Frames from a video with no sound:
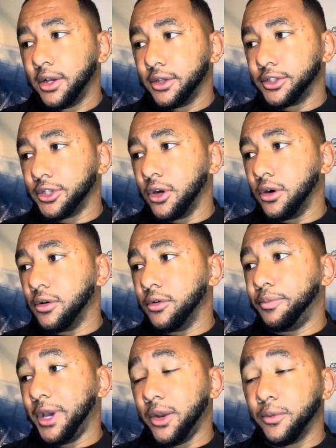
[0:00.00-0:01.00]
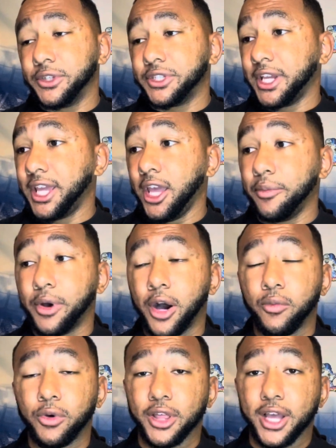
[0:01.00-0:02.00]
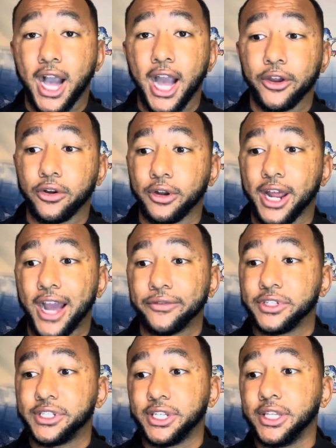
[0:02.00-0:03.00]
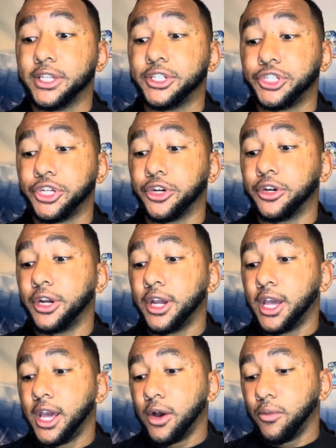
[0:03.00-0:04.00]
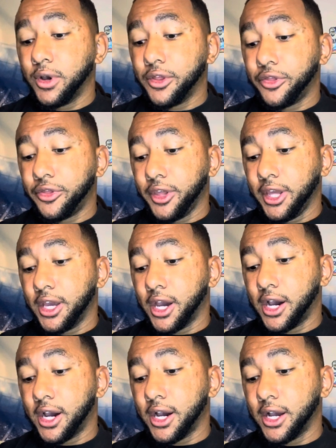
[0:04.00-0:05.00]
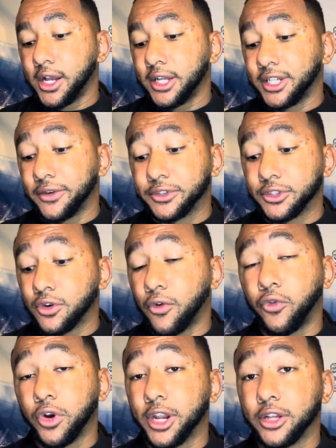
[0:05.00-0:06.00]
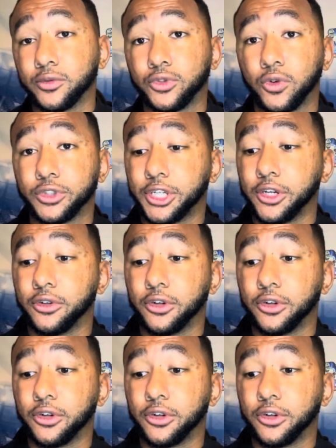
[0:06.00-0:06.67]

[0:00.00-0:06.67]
So Peyton Wilson keep up with a guy you're going to have to see this year with the San Francisco 49ers with George Kittle.